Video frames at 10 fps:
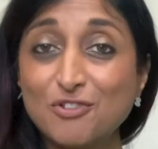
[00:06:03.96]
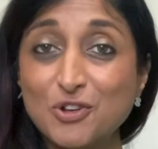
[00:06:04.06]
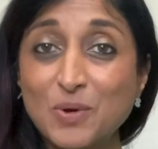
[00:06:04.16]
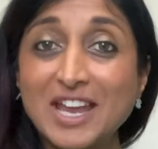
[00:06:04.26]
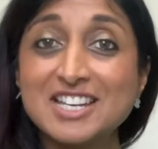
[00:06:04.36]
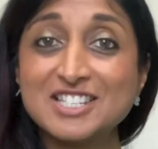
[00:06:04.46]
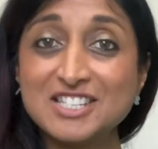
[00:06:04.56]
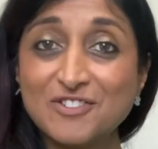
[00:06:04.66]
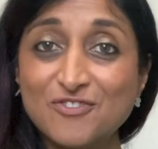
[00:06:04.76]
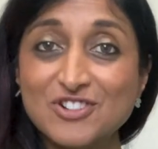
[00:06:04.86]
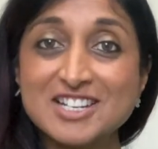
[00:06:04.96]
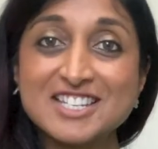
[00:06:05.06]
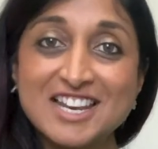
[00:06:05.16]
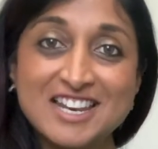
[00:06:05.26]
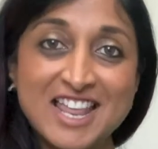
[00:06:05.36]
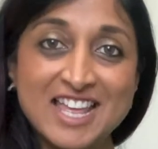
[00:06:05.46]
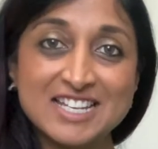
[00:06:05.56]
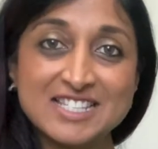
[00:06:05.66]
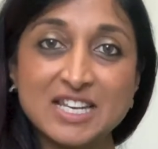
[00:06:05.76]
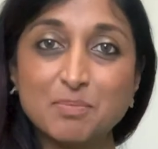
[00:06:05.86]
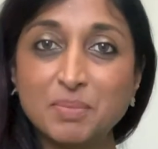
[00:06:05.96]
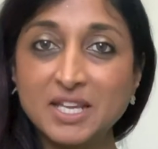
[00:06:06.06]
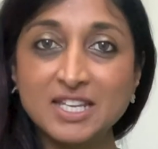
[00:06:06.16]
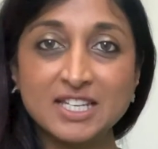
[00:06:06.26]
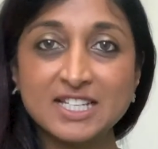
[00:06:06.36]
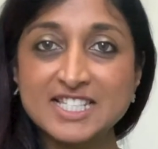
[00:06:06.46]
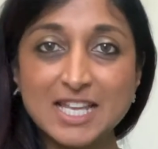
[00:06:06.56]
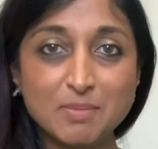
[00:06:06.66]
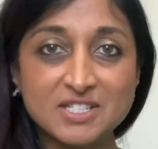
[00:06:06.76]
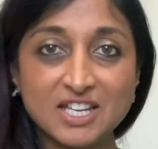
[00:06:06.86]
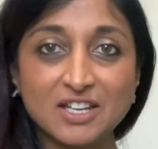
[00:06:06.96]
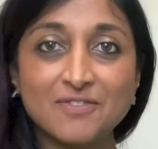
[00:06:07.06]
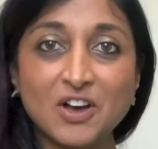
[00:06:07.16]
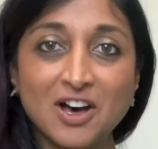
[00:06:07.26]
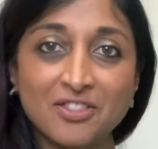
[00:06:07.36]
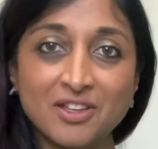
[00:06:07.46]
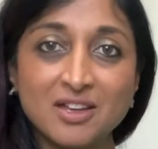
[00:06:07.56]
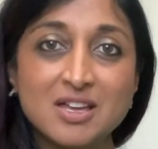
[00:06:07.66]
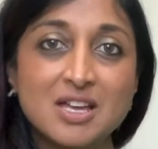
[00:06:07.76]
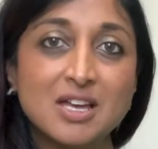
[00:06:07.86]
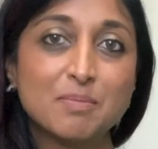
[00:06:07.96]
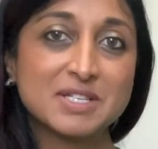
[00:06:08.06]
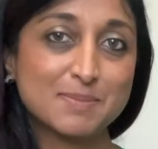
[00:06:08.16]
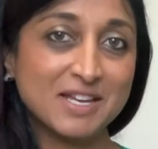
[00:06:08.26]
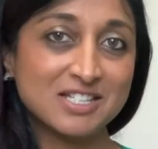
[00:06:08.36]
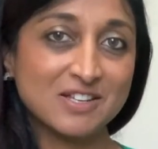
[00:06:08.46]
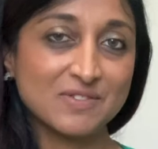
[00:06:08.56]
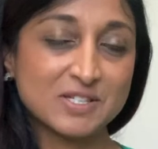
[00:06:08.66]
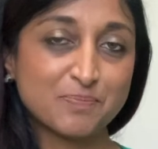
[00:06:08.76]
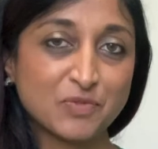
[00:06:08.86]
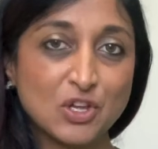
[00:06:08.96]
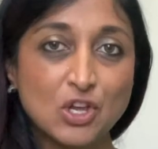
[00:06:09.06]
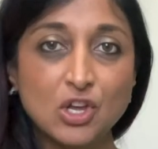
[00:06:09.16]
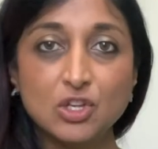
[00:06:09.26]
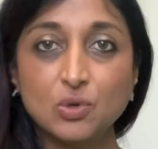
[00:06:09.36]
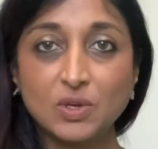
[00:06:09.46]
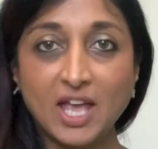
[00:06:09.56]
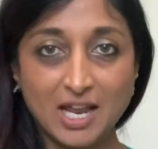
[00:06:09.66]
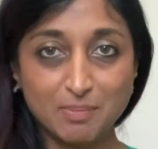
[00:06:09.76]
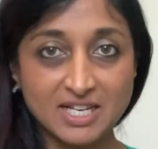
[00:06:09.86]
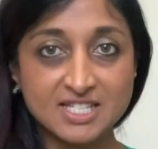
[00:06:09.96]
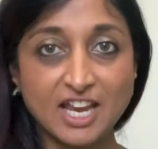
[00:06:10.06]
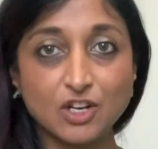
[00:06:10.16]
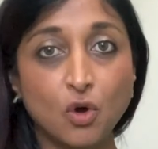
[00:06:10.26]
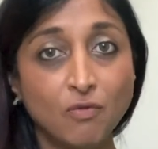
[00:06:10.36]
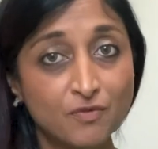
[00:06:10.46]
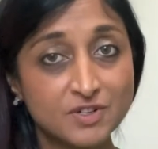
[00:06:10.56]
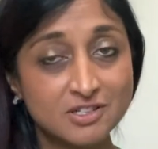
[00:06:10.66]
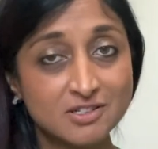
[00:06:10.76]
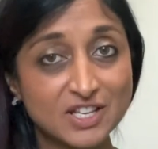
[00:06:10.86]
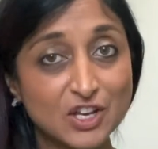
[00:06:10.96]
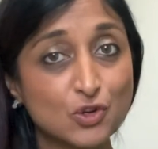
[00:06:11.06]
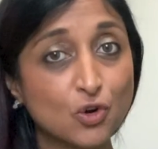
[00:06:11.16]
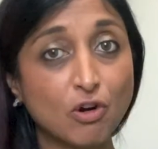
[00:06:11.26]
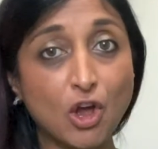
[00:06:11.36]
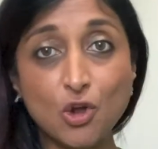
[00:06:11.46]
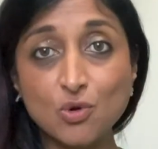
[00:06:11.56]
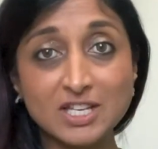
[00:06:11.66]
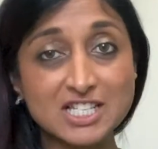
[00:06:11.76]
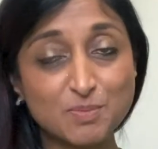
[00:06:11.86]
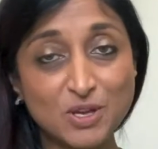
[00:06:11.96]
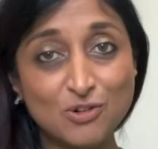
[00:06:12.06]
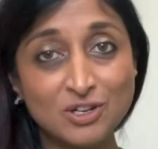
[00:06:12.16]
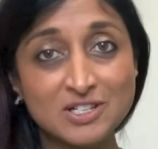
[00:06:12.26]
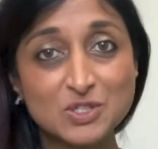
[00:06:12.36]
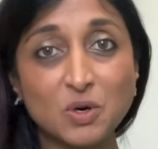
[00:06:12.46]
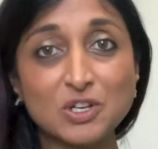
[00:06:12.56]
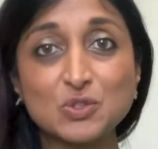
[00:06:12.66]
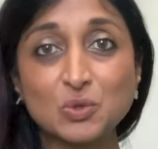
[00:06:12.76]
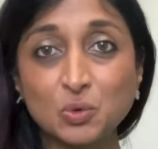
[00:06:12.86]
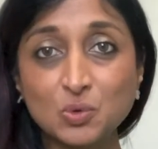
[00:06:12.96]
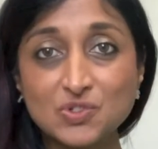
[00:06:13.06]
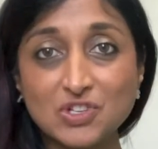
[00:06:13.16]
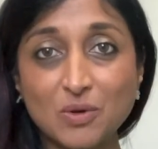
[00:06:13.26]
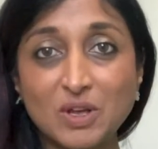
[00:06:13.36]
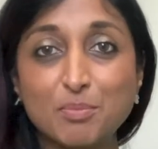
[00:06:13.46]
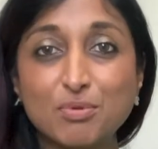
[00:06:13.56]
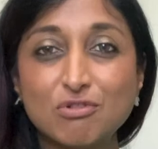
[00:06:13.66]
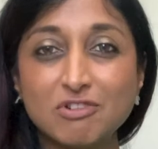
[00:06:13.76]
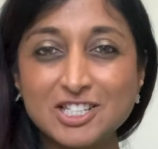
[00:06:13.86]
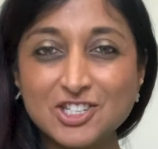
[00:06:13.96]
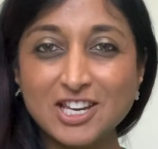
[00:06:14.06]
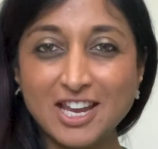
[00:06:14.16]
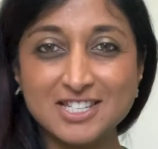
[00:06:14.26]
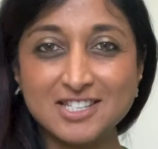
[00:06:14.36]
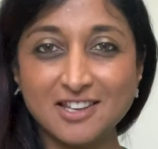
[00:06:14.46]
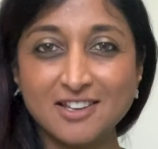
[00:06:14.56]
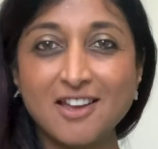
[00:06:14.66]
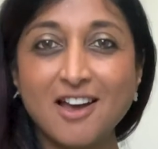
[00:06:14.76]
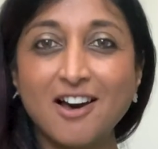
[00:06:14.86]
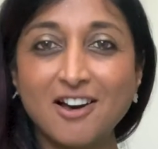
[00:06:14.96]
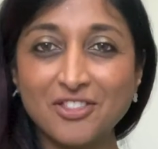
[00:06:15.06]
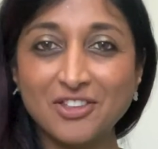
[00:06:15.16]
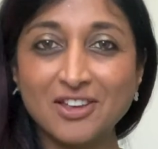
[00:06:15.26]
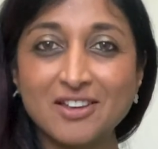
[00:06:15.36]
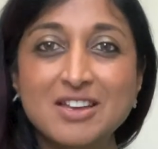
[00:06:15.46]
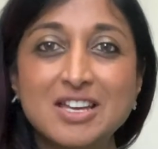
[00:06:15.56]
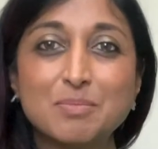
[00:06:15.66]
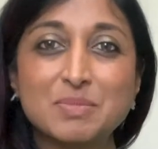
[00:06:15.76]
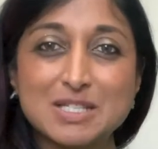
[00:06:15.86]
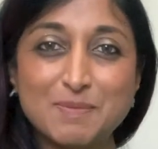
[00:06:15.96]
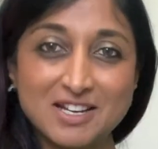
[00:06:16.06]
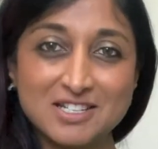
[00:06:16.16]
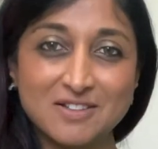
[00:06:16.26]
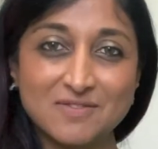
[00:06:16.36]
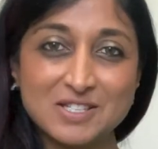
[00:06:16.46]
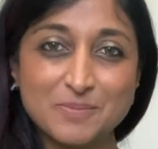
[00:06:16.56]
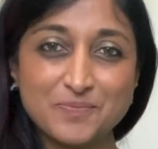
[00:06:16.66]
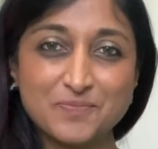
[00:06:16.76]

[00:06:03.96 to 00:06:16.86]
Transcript: through a different lens and be accepting of other perspectives. You can maintain confidence in your own experience whilst also appreciating other perspectives.